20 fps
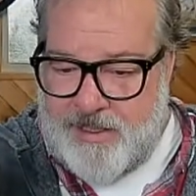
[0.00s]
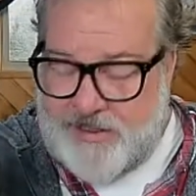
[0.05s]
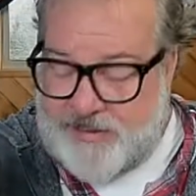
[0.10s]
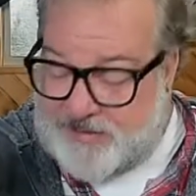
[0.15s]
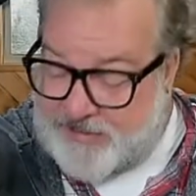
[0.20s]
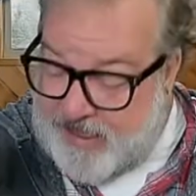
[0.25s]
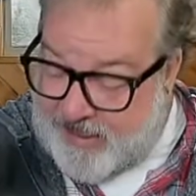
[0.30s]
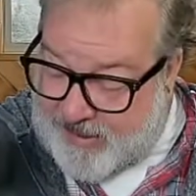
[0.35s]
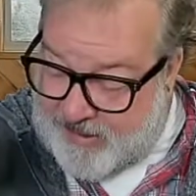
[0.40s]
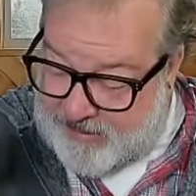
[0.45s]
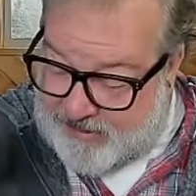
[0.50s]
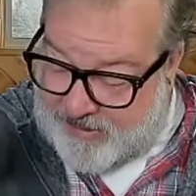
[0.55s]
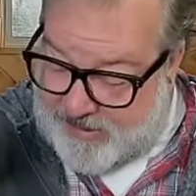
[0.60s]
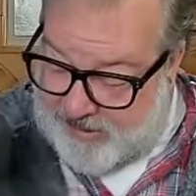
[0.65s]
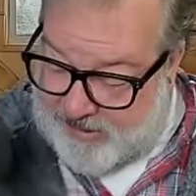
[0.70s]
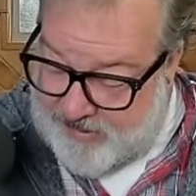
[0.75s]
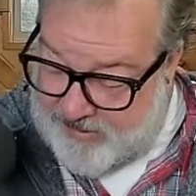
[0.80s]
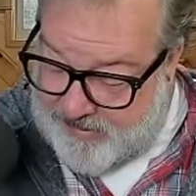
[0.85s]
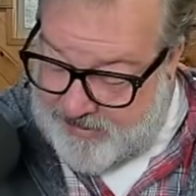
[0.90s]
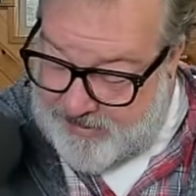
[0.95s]

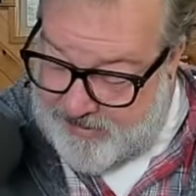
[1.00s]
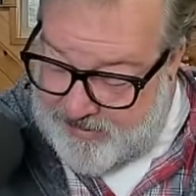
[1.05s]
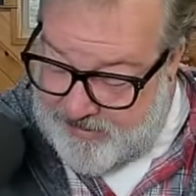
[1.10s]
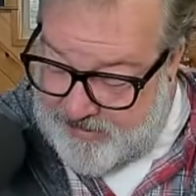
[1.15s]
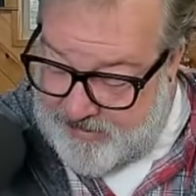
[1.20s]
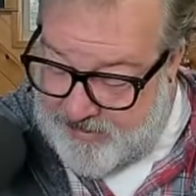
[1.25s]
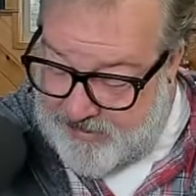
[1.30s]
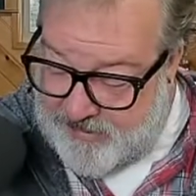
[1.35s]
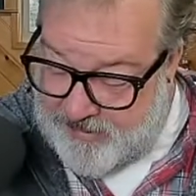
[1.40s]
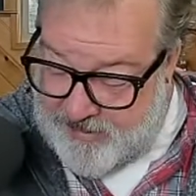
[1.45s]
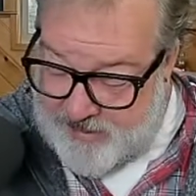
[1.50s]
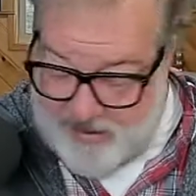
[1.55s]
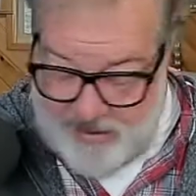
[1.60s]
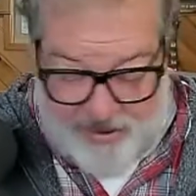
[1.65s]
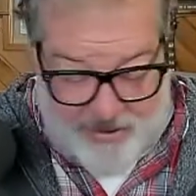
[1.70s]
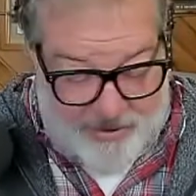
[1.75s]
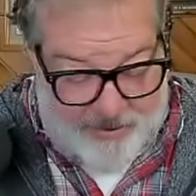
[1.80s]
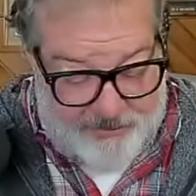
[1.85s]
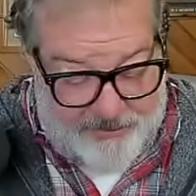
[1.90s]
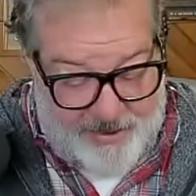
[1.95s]
Secondly,
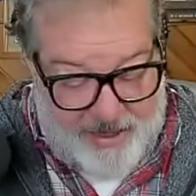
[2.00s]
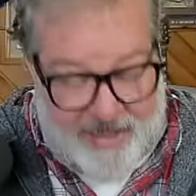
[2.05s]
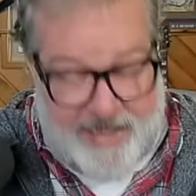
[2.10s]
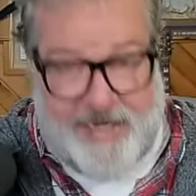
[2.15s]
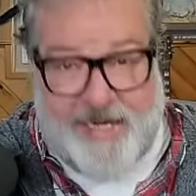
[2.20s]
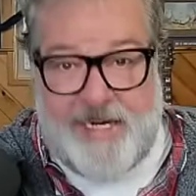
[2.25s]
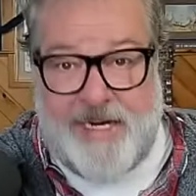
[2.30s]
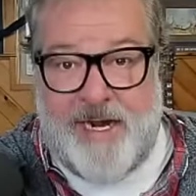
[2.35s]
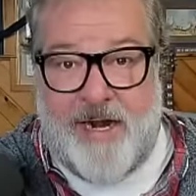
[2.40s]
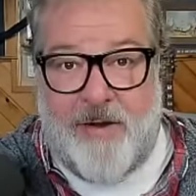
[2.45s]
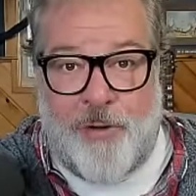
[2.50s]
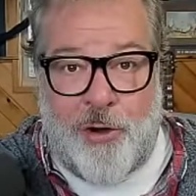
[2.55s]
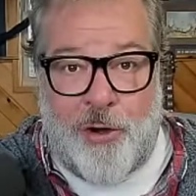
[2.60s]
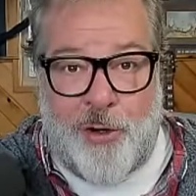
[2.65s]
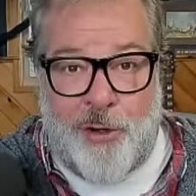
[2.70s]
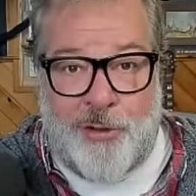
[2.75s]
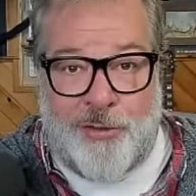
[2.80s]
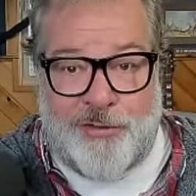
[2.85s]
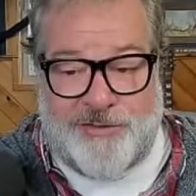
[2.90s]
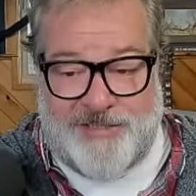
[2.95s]
then he
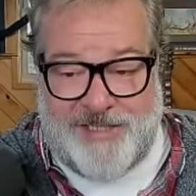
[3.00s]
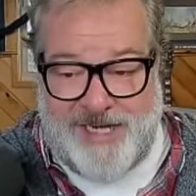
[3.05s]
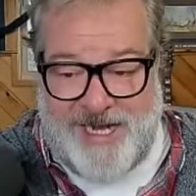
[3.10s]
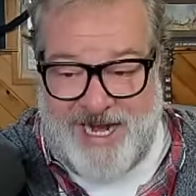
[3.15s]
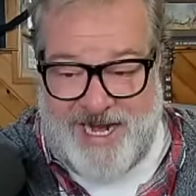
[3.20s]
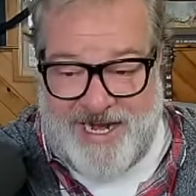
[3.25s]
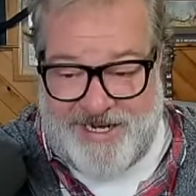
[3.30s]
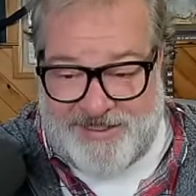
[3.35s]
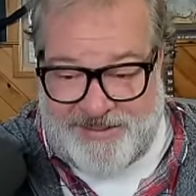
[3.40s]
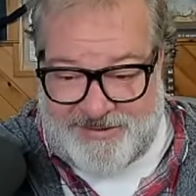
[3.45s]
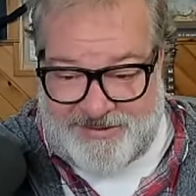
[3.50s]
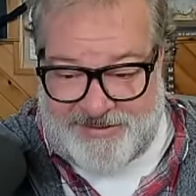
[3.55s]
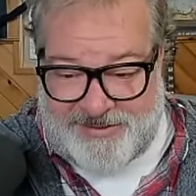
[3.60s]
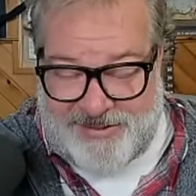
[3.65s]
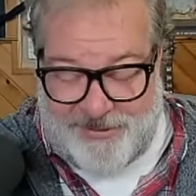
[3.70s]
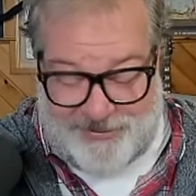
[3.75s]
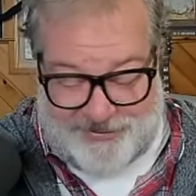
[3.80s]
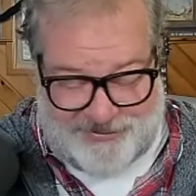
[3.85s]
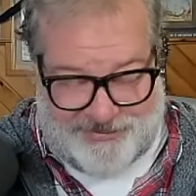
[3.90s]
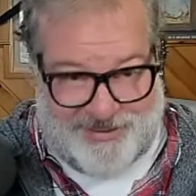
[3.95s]
hurls
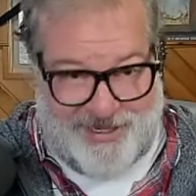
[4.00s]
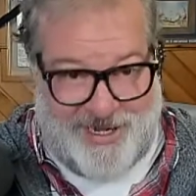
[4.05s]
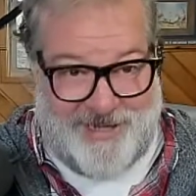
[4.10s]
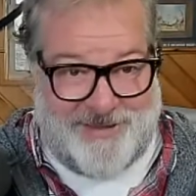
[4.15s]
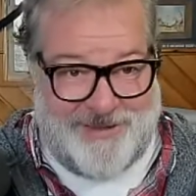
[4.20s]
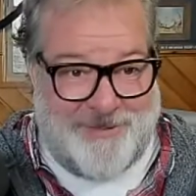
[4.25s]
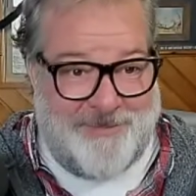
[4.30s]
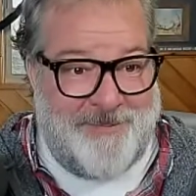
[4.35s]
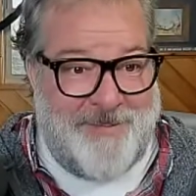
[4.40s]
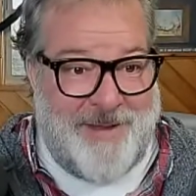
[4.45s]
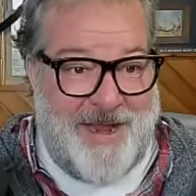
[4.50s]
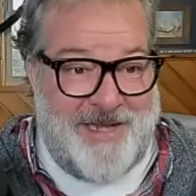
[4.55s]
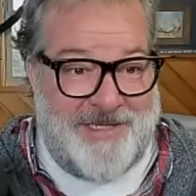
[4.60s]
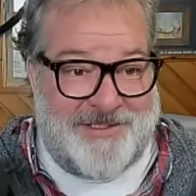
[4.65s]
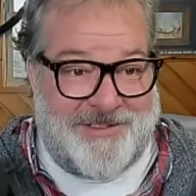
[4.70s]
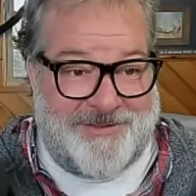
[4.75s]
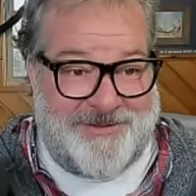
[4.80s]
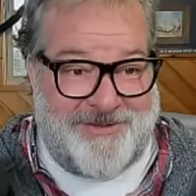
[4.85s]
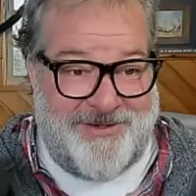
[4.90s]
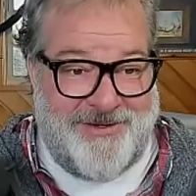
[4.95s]
insults at the
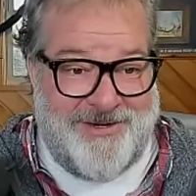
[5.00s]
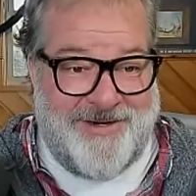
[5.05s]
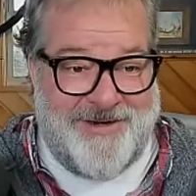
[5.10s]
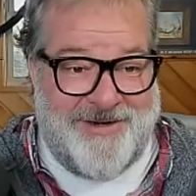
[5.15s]
master.